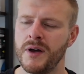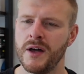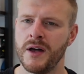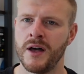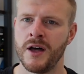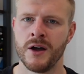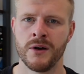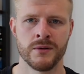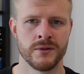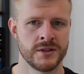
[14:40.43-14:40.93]

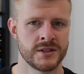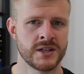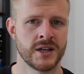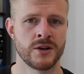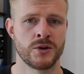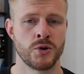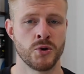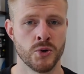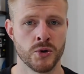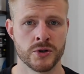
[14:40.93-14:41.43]
err on the side
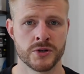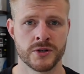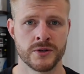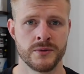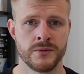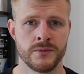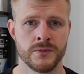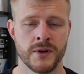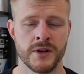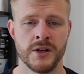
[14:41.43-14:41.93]
of
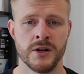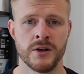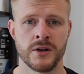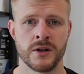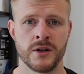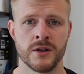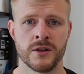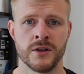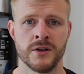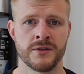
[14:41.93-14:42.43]
caution when you're
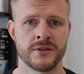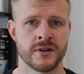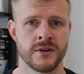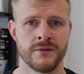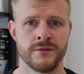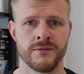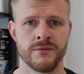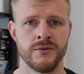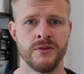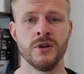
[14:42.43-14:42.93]
looking at those kind
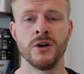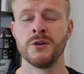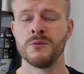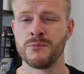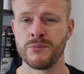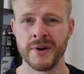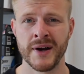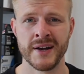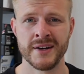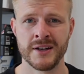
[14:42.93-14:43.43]
of
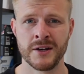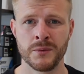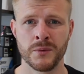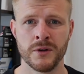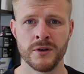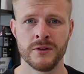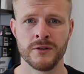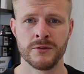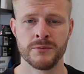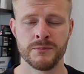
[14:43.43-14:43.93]
non-branded
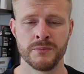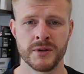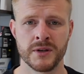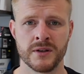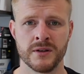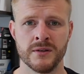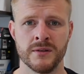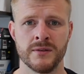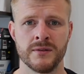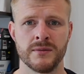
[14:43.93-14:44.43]
ones,
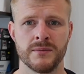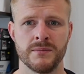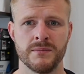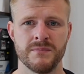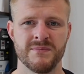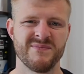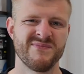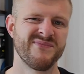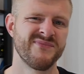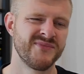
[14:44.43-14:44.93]
because
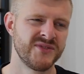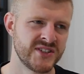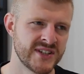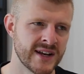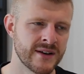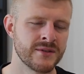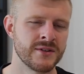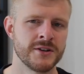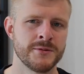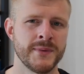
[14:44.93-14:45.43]

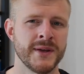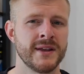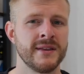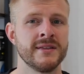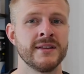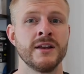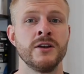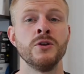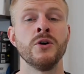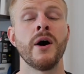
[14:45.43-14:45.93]
generally speaking,
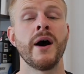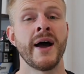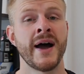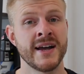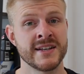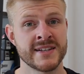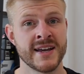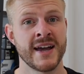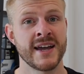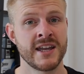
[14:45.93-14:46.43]
they're not
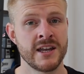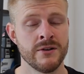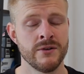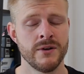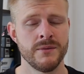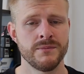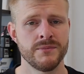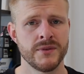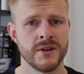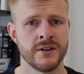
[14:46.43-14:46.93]
as
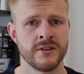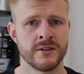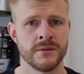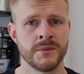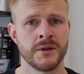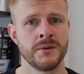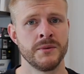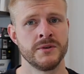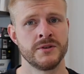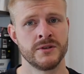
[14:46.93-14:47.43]
accurate as
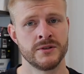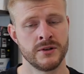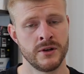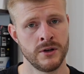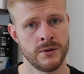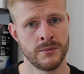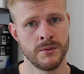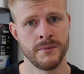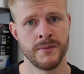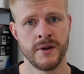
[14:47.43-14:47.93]
something which is a
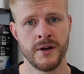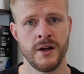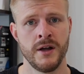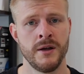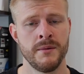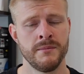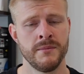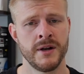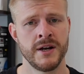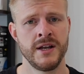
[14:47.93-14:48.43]
lot more
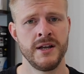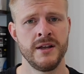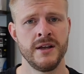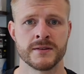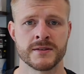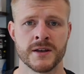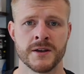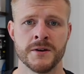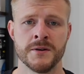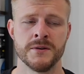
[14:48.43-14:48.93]
money.
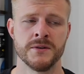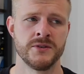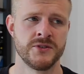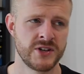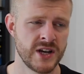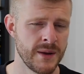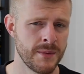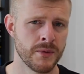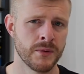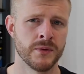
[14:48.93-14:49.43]
So
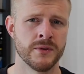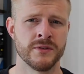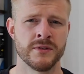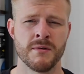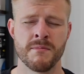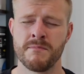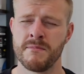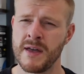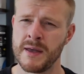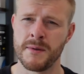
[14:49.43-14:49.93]
cheaper ones
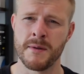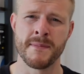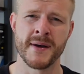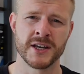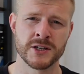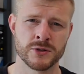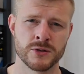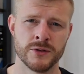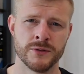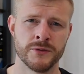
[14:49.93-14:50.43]
are maybe
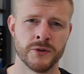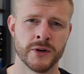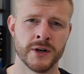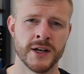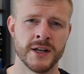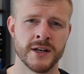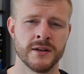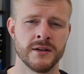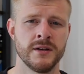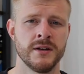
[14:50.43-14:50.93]
best to
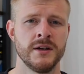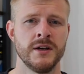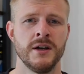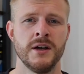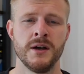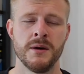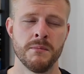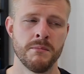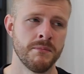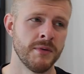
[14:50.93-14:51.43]
avoid,
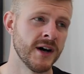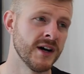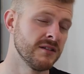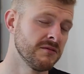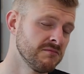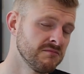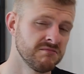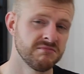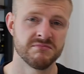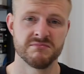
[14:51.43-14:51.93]
but
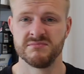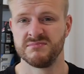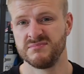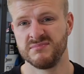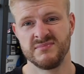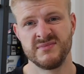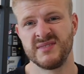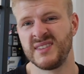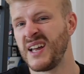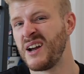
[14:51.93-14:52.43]

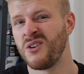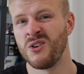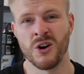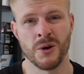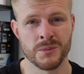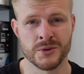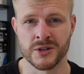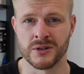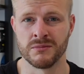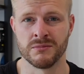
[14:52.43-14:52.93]
they're an
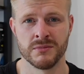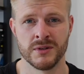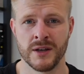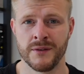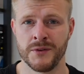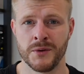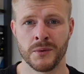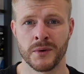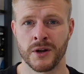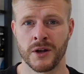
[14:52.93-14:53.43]
option
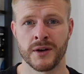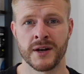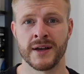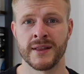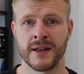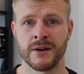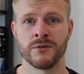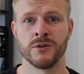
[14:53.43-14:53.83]
if you want to go down that